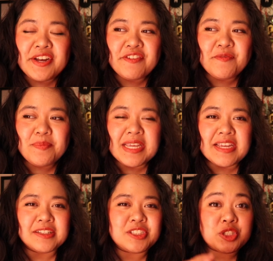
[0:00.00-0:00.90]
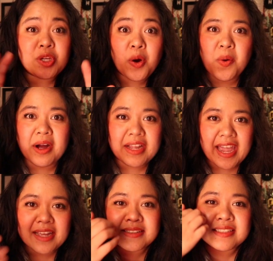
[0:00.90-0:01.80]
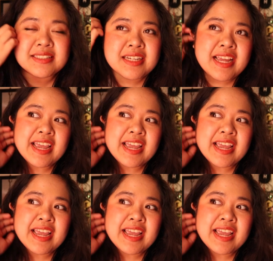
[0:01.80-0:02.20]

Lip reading: of being so against